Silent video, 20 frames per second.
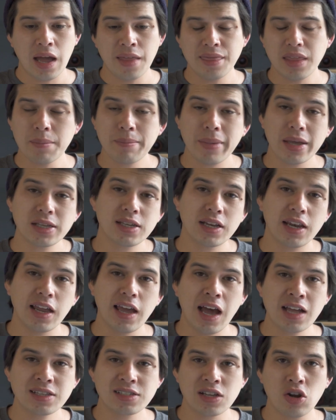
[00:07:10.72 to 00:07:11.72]
And that
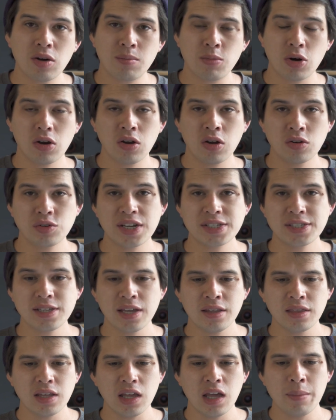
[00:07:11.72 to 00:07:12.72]
basically adds a lot more contrast
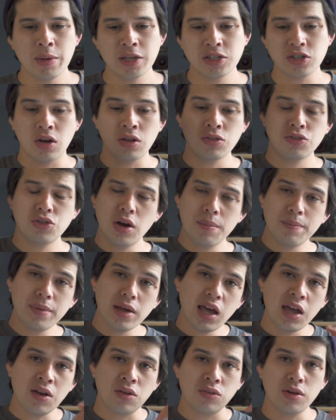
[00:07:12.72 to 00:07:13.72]
in the image on
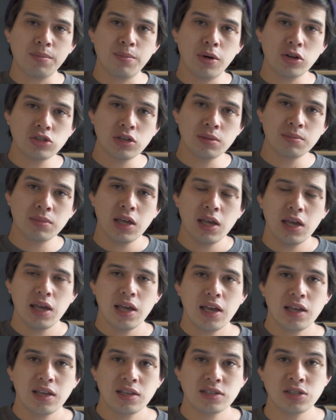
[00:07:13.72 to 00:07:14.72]
top and on the bottom,
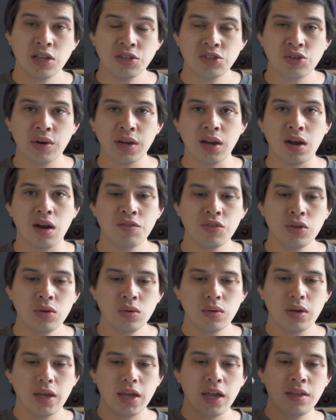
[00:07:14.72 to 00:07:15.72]
centering our
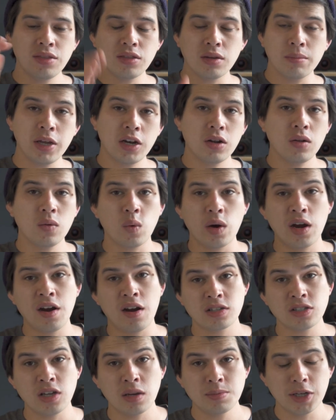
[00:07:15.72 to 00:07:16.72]
view in the middle
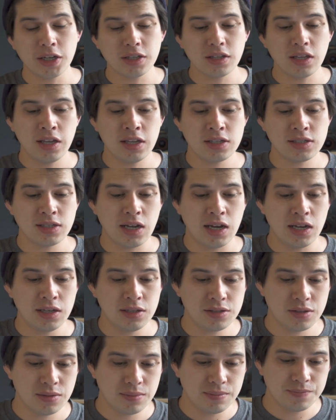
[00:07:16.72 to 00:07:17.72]
where our subject is,
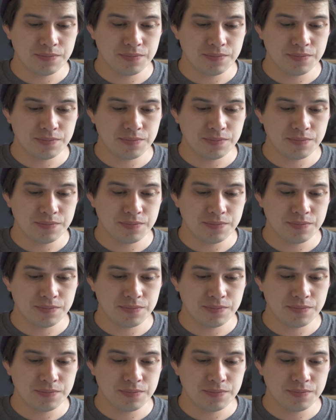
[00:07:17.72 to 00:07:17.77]
guys.